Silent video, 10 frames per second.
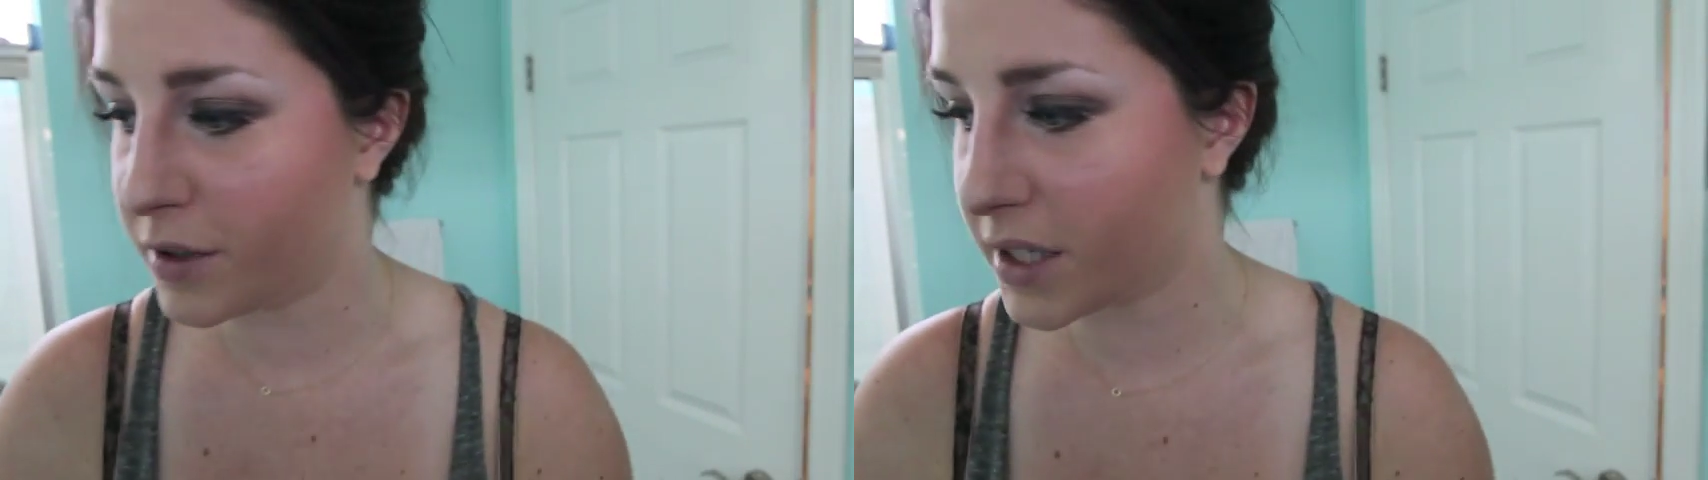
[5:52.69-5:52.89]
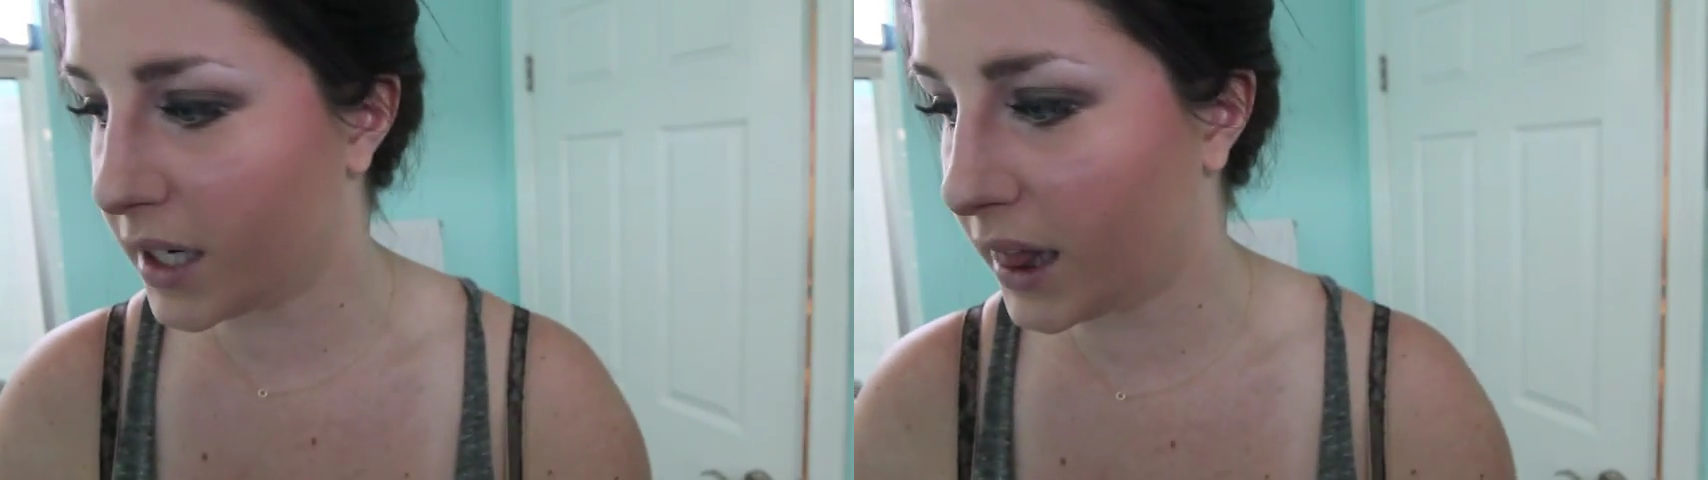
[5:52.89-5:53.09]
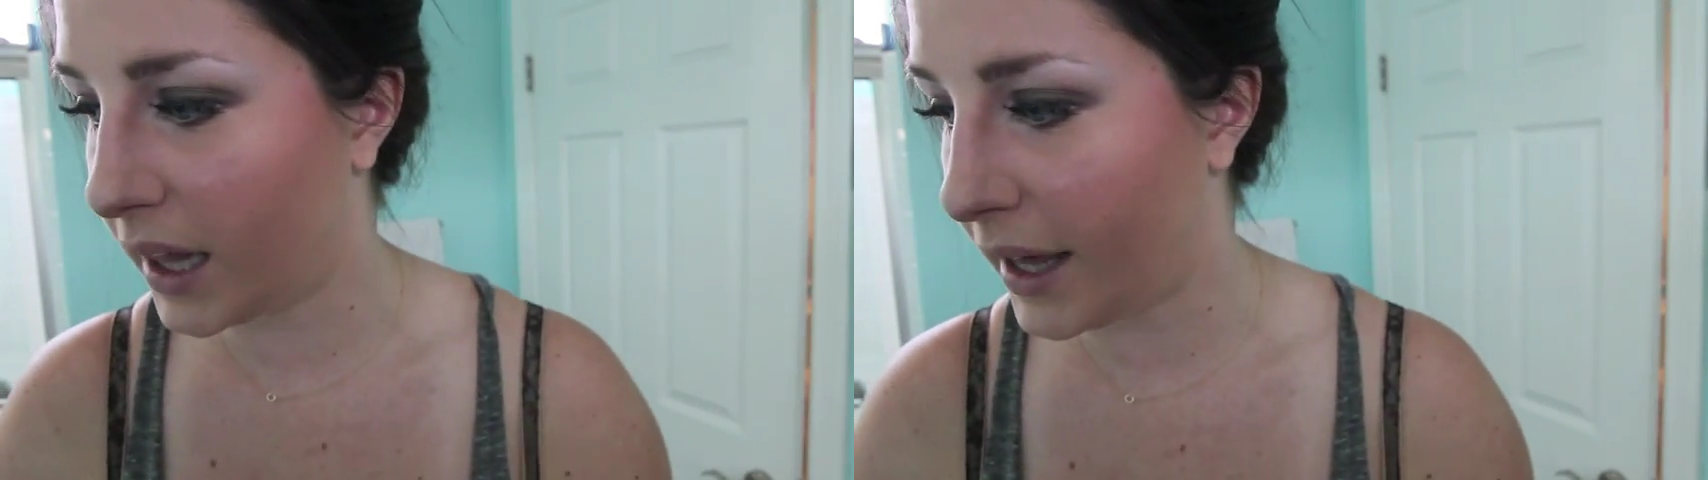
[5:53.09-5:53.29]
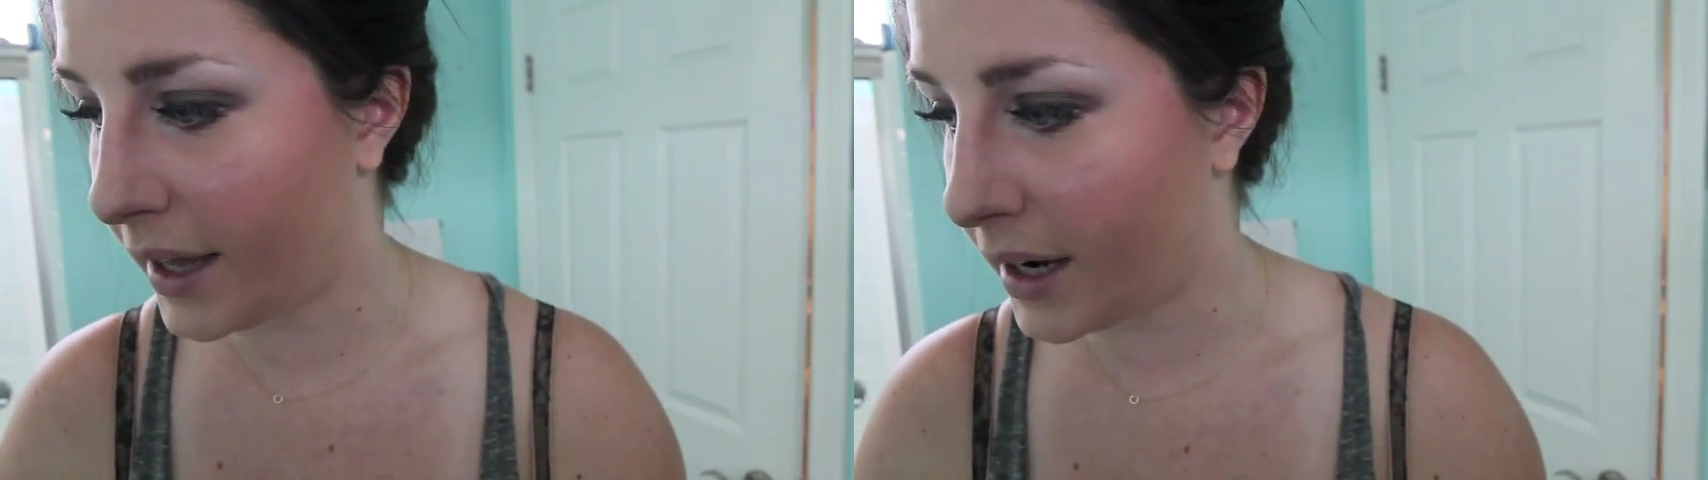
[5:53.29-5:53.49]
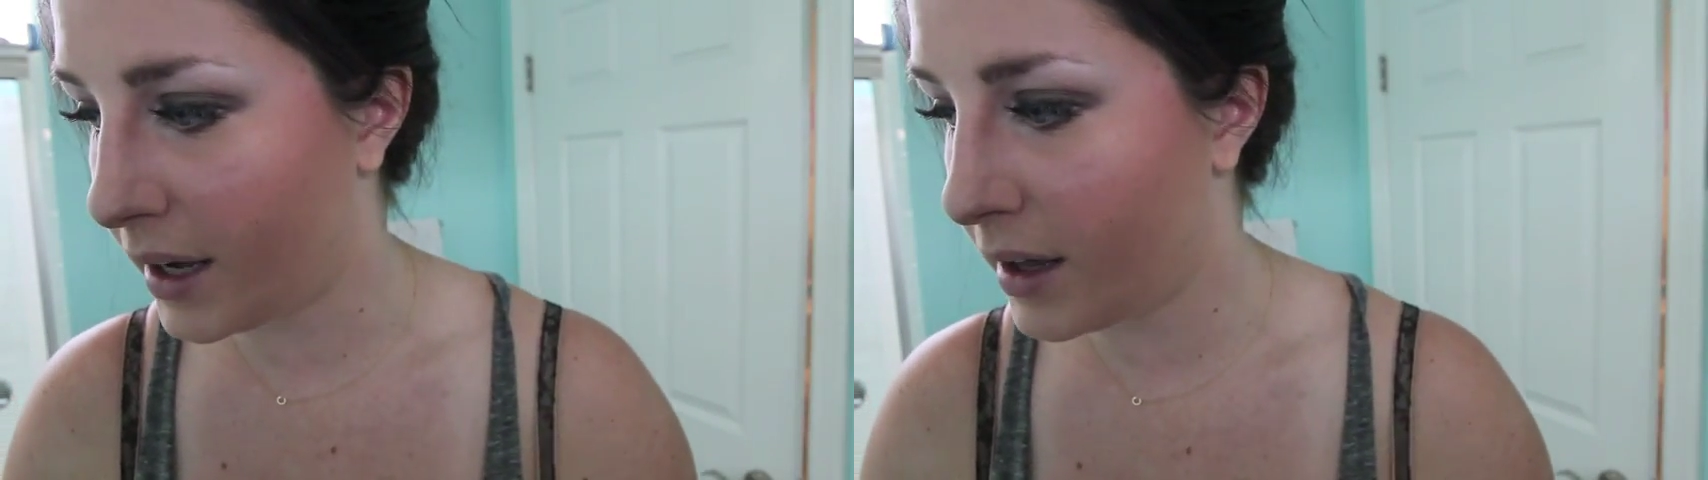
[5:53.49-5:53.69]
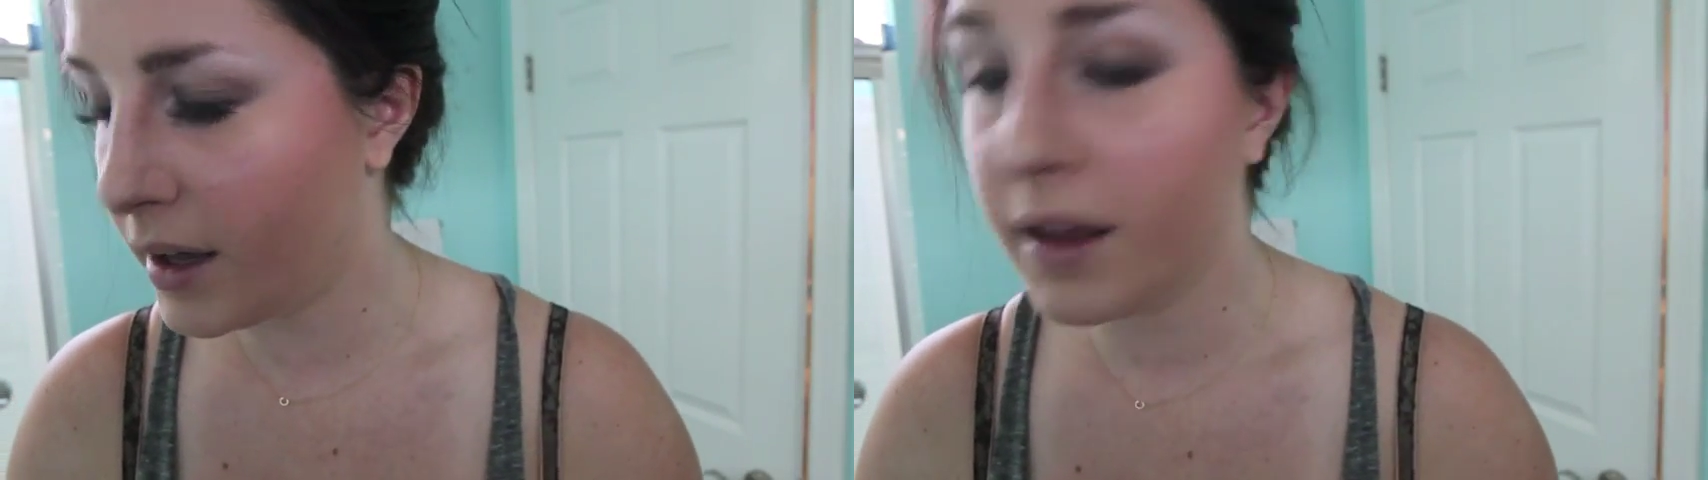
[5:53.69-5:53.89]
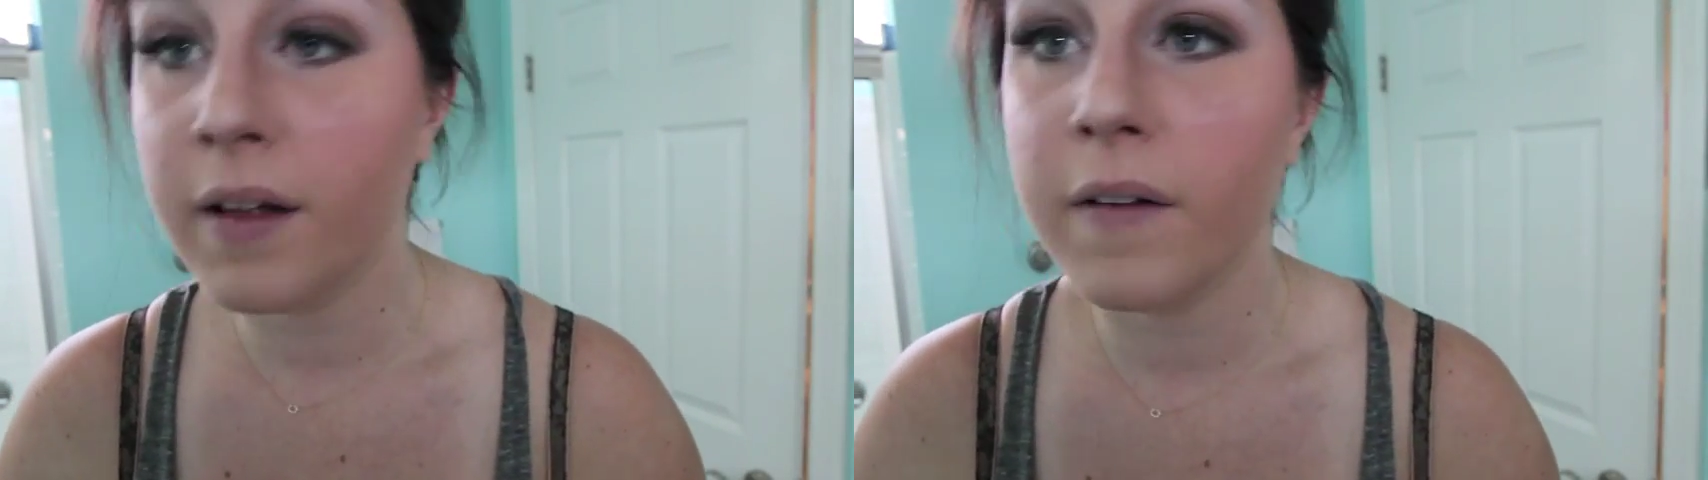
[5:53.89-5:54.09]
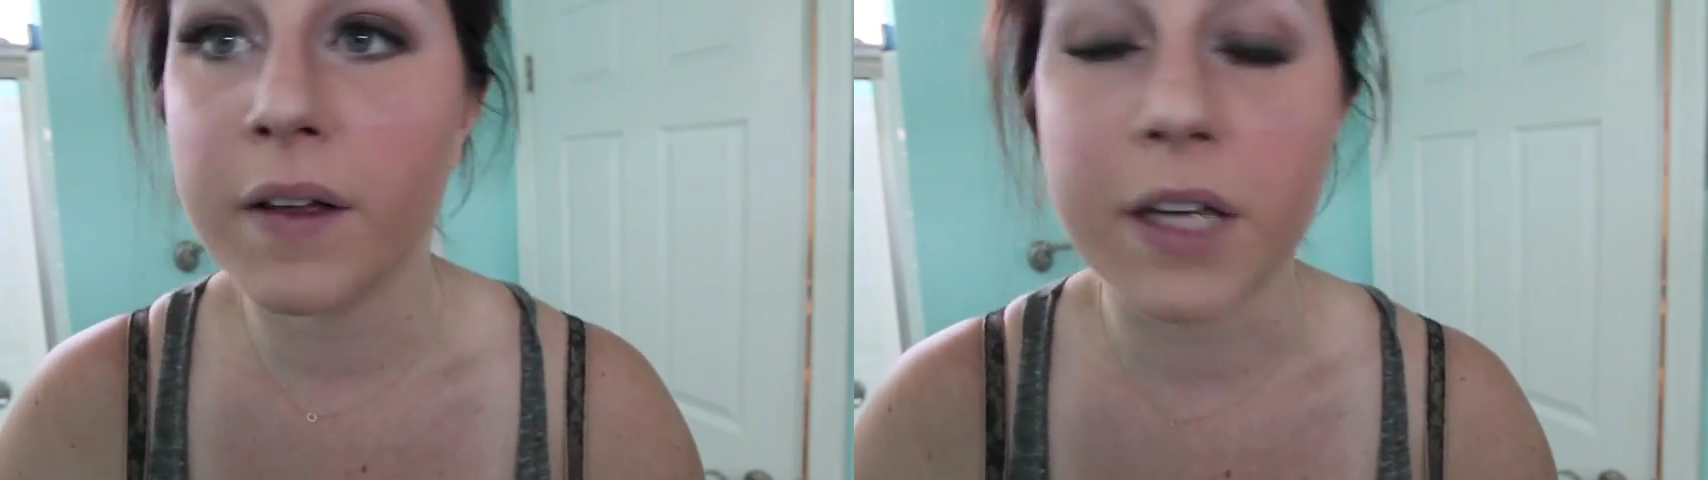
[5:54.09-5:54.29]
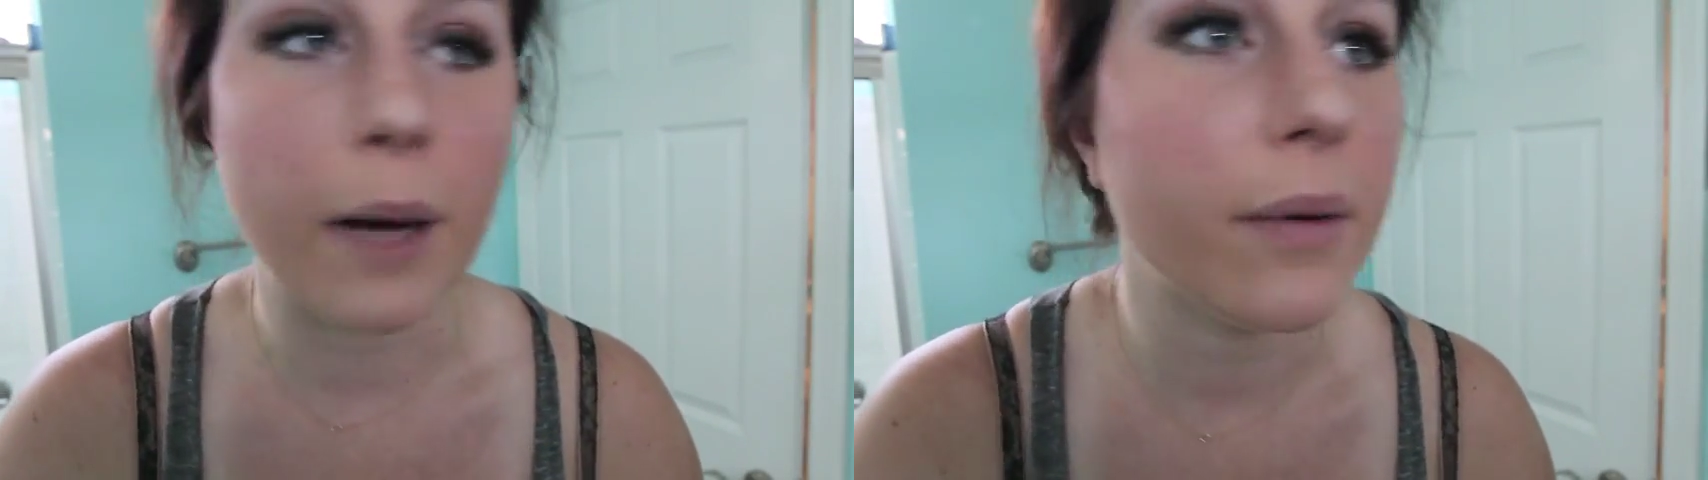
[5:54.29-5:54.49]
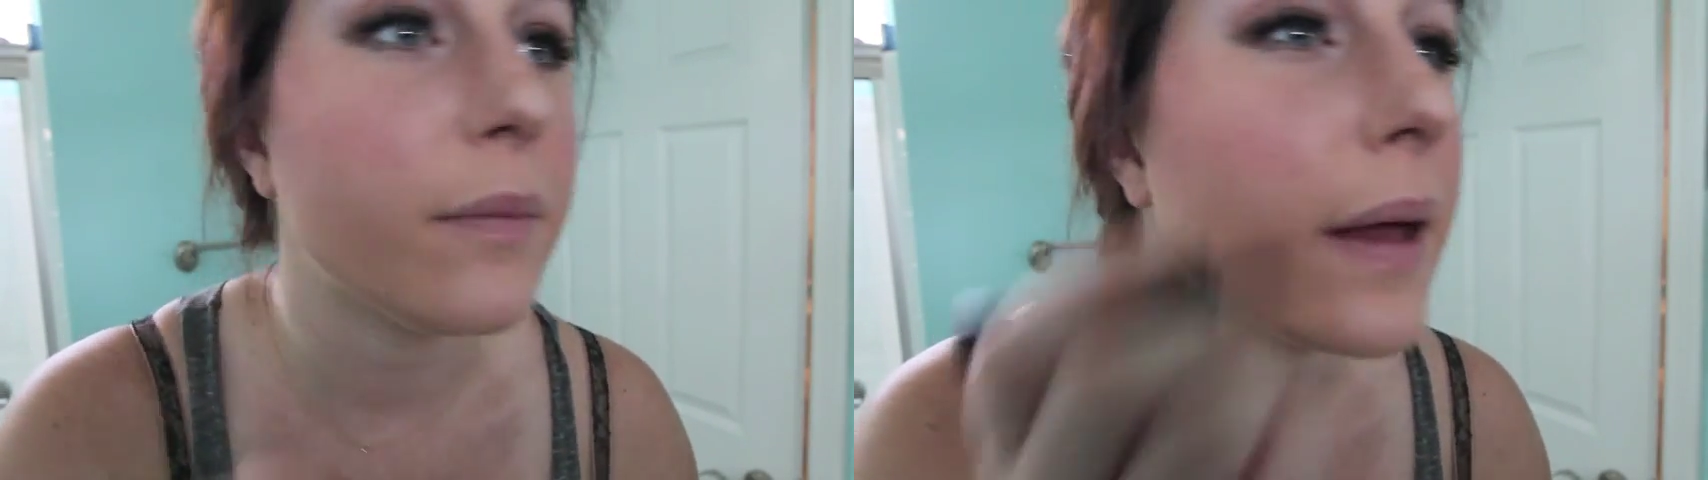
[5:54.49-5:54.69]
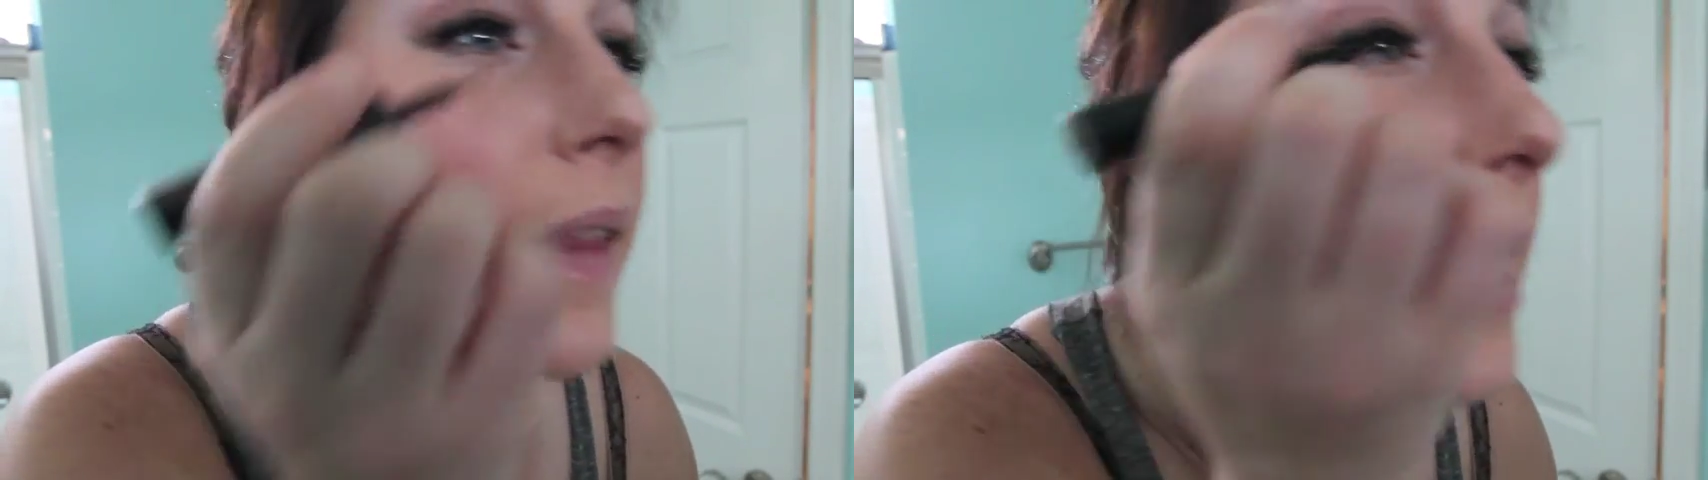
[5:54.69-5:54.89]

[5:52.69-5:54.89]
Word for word: I'm just gonna line the top of my